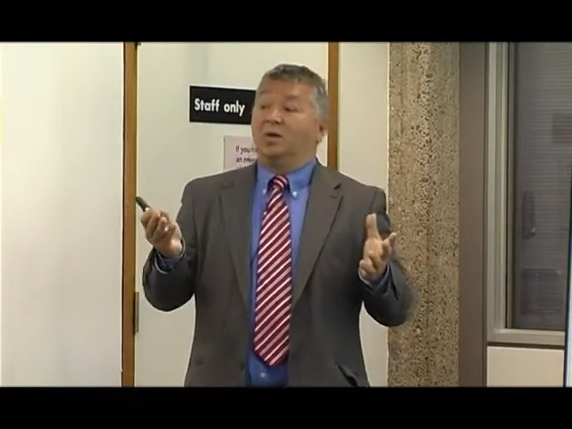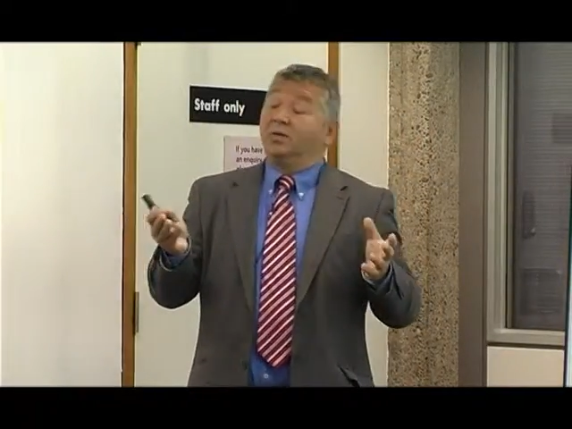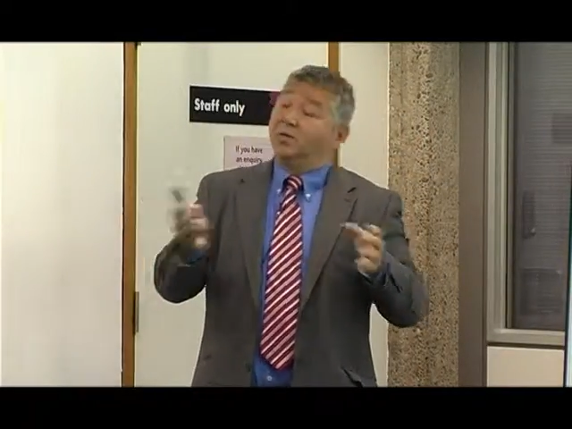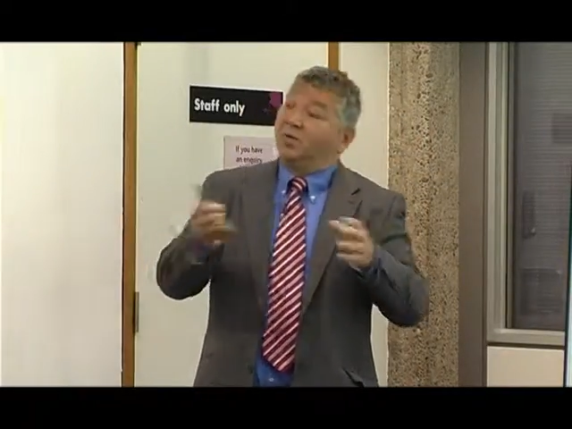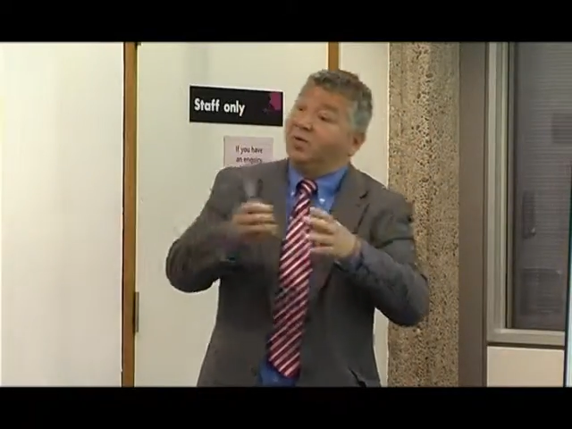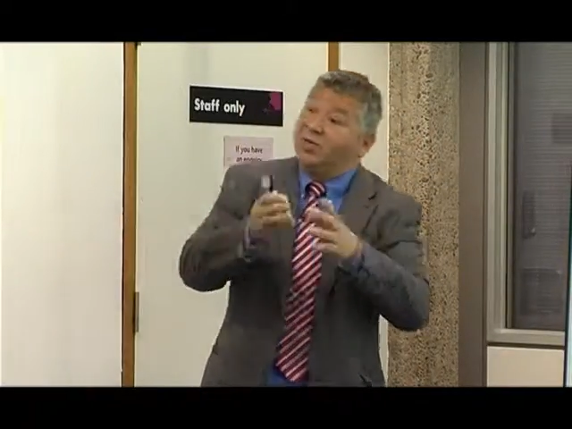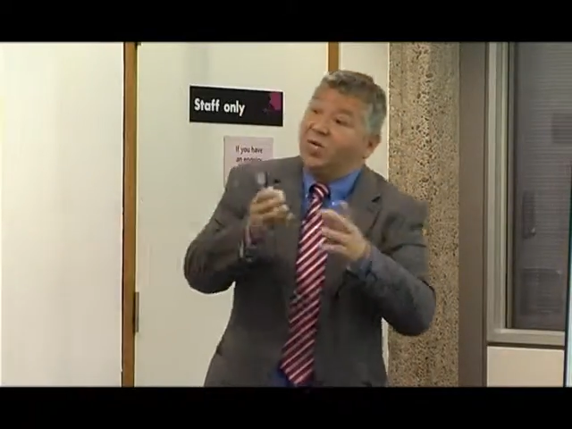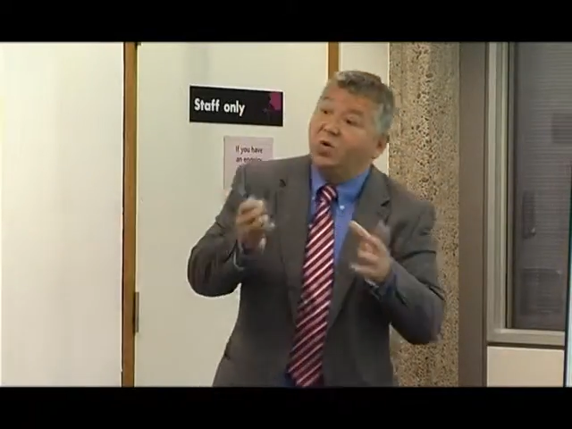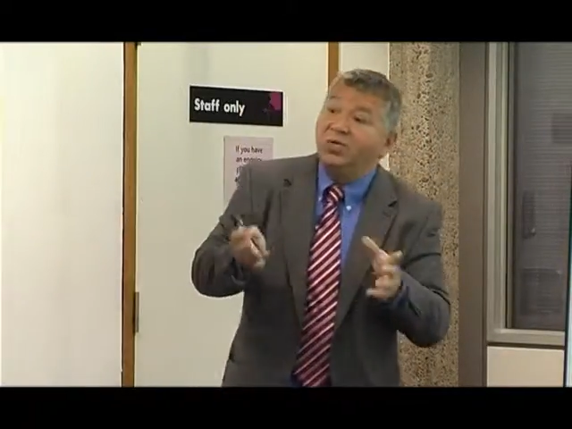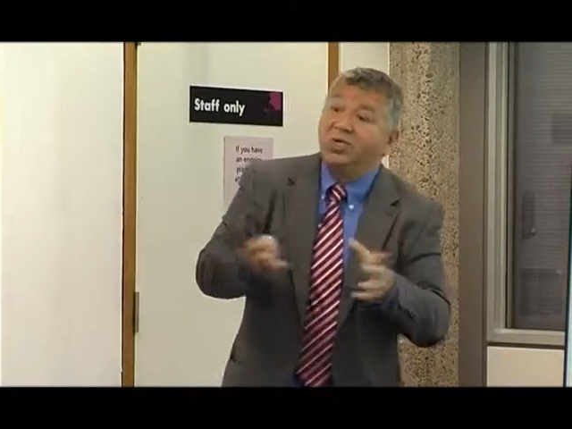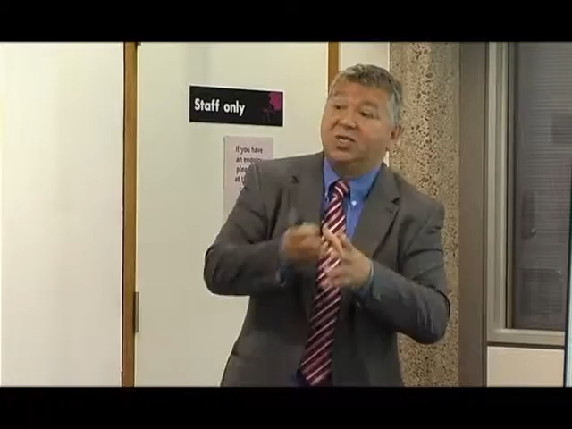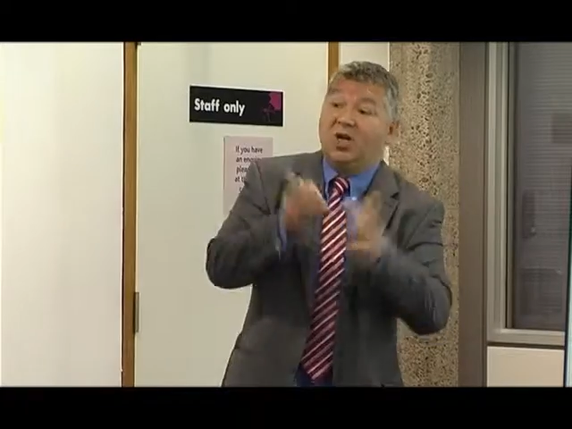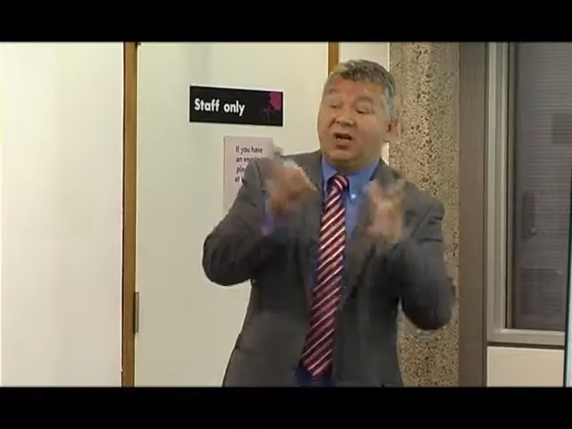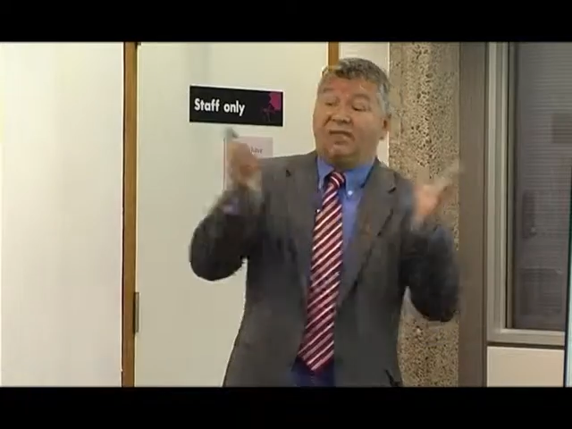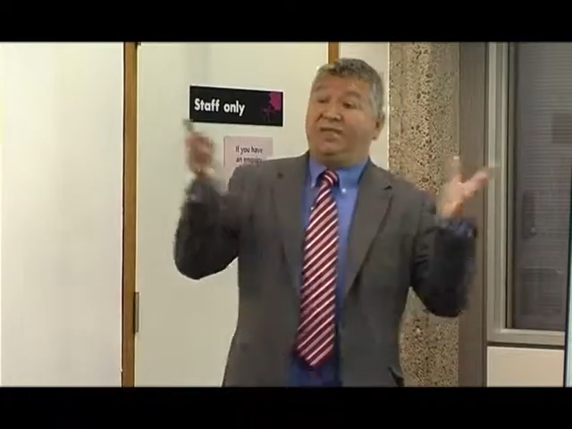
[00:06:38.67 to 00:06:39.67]
So there's no
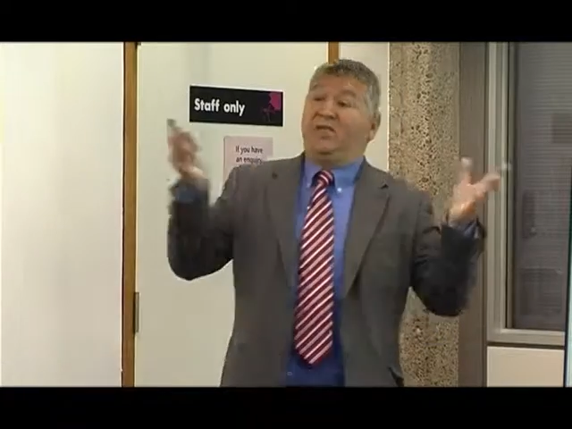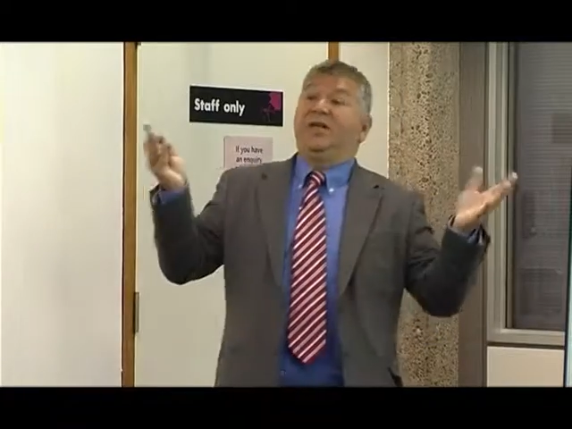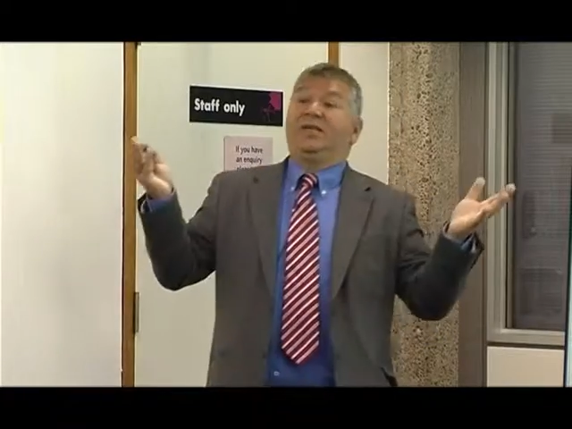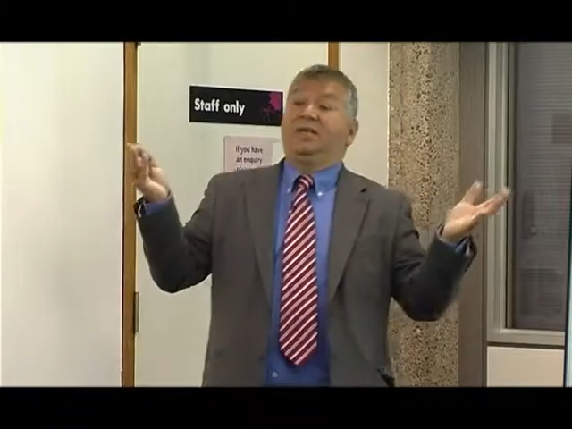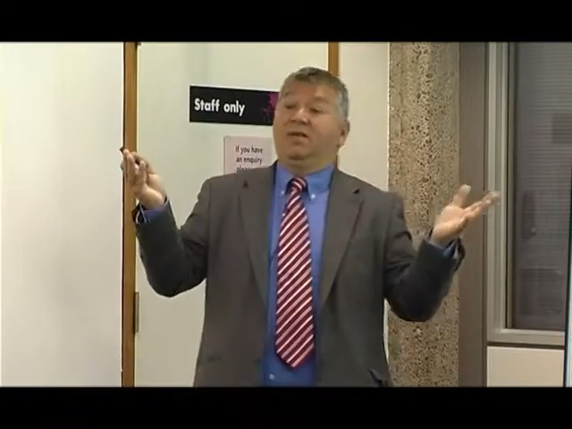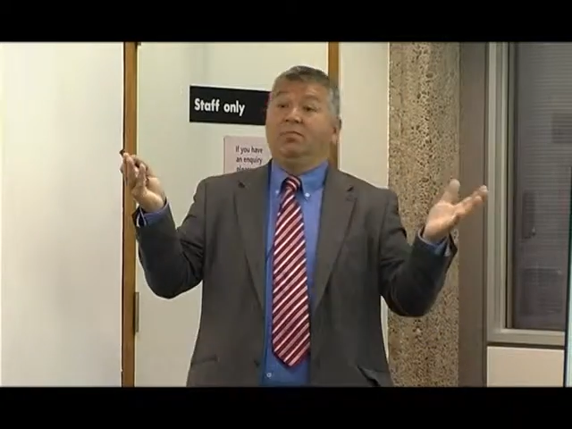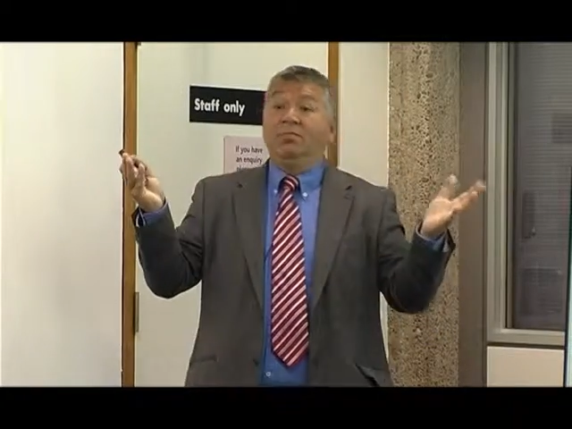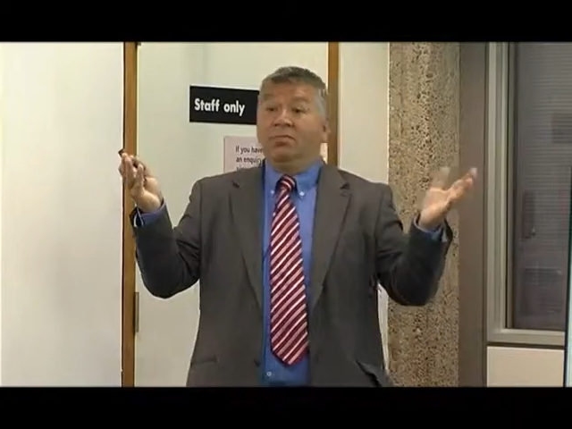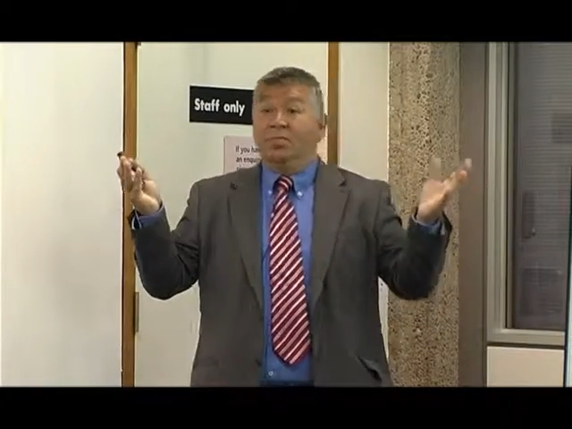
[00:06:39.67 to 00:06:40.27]
design freedom.